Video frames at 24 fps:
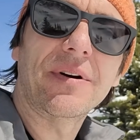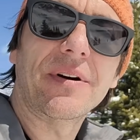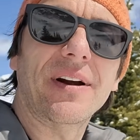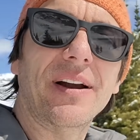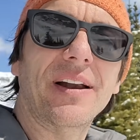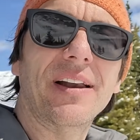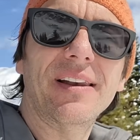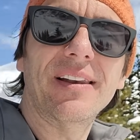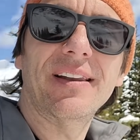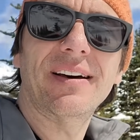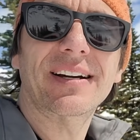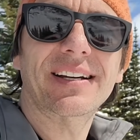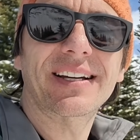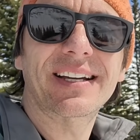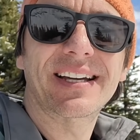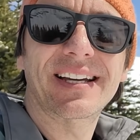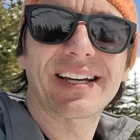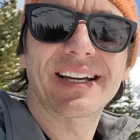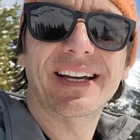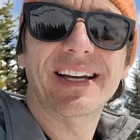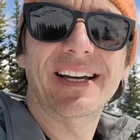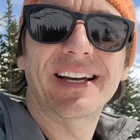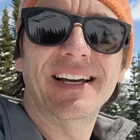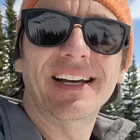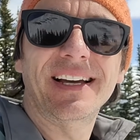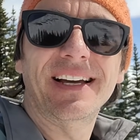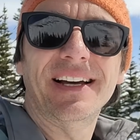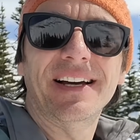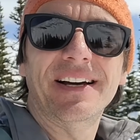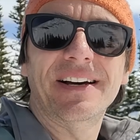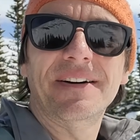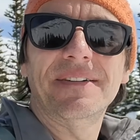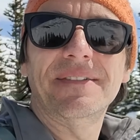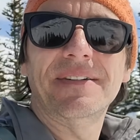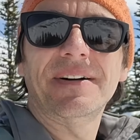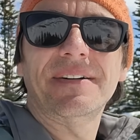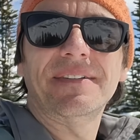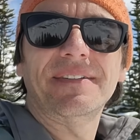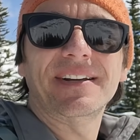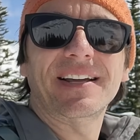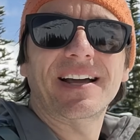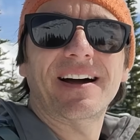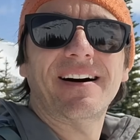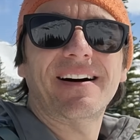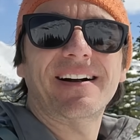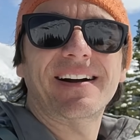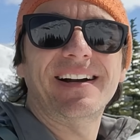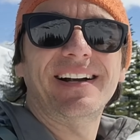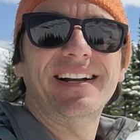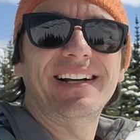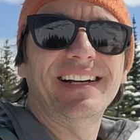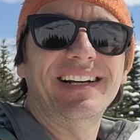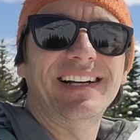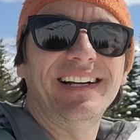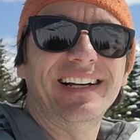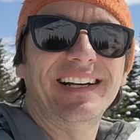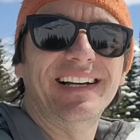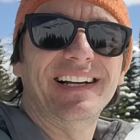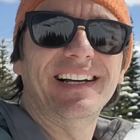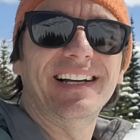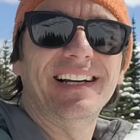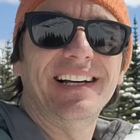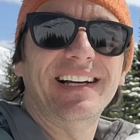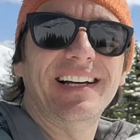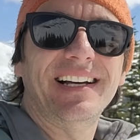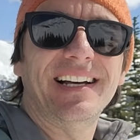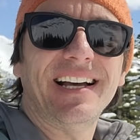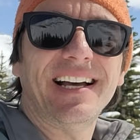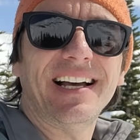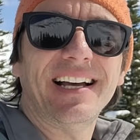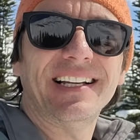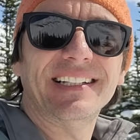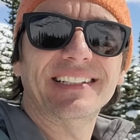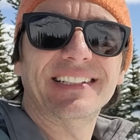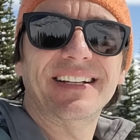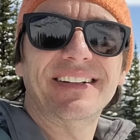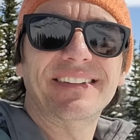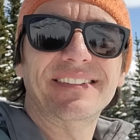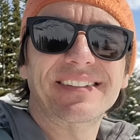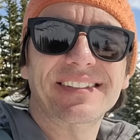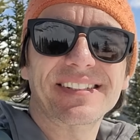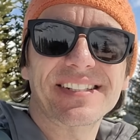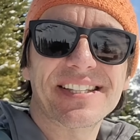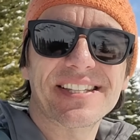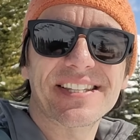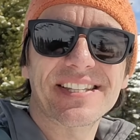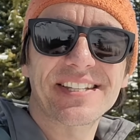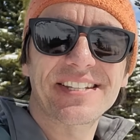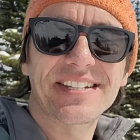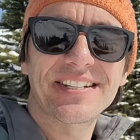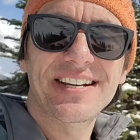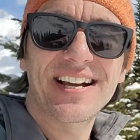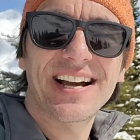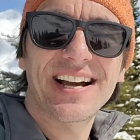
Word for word: more look where we are, and we'll see you